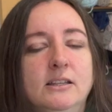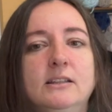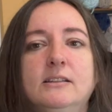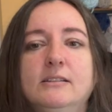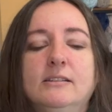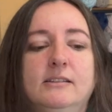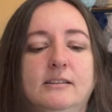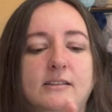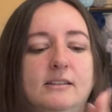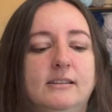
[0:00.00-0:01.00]

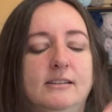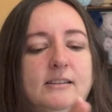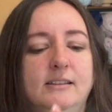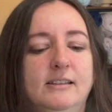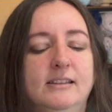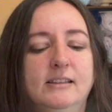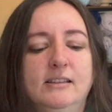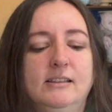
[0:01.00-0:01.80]
Nothing is said.